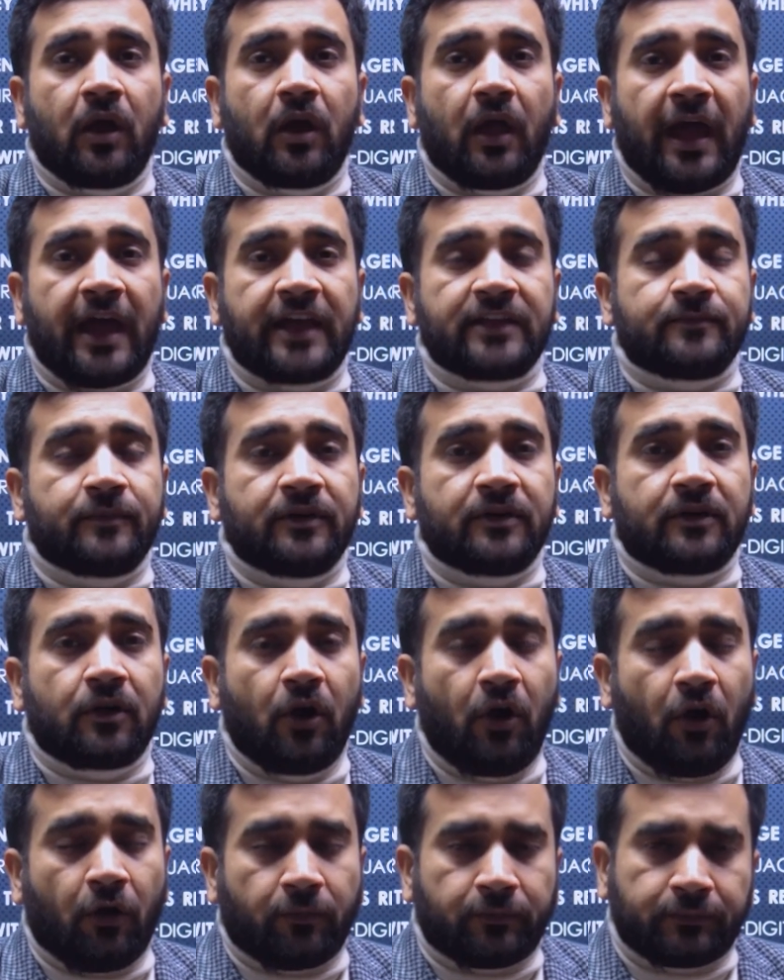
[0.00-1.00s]
as per
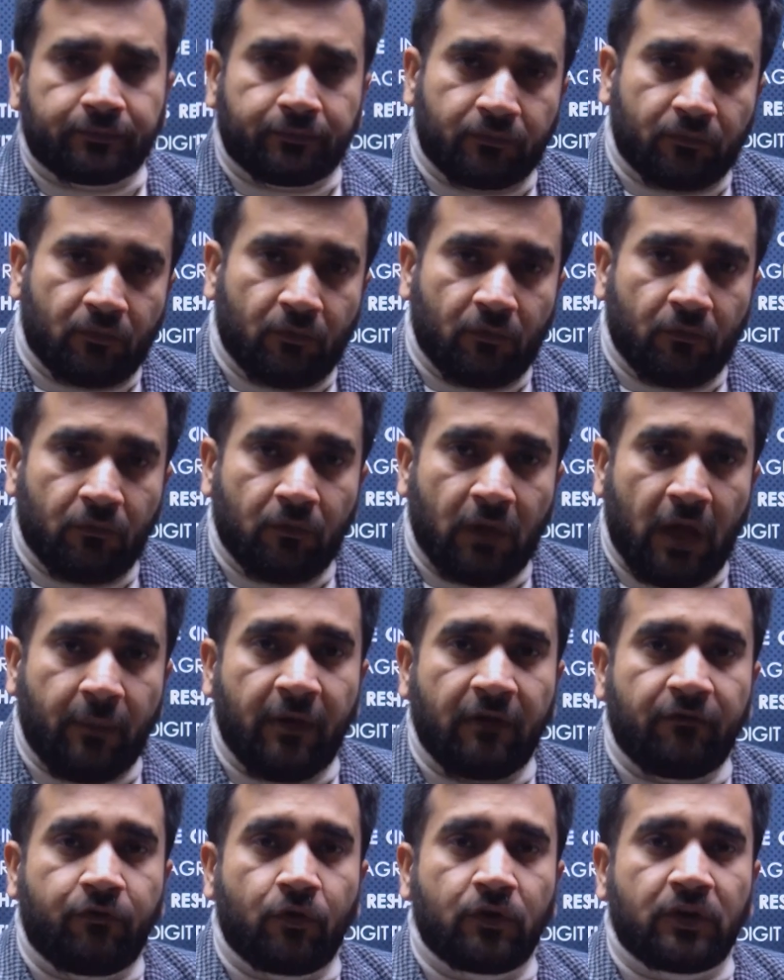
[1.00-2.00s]
law,
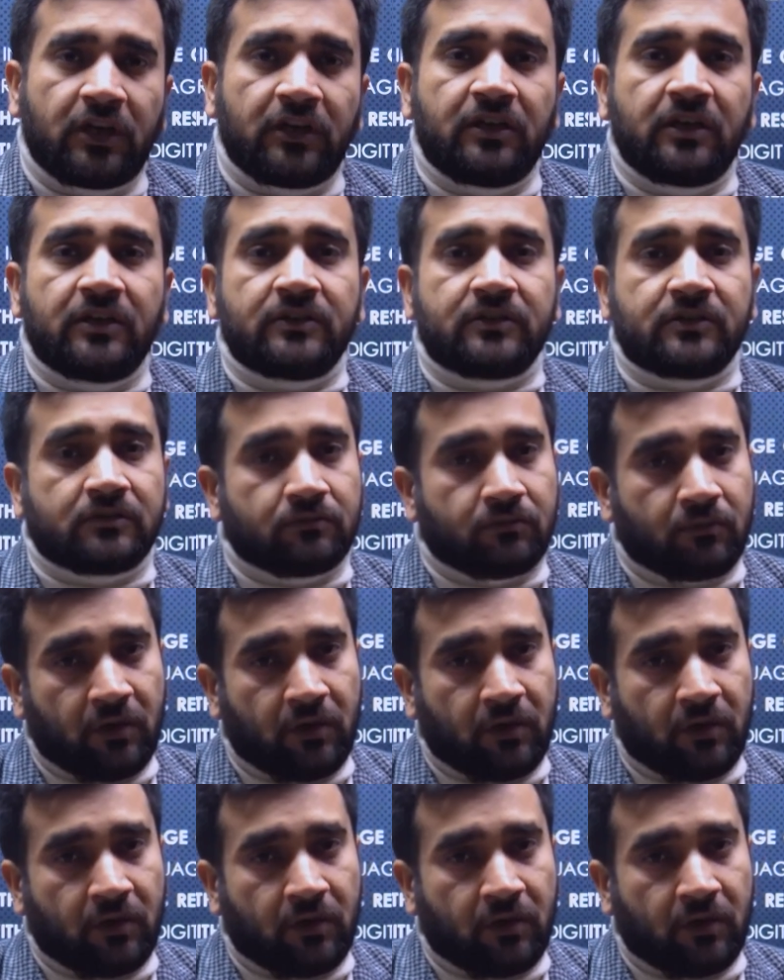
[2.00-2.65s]
above 14 years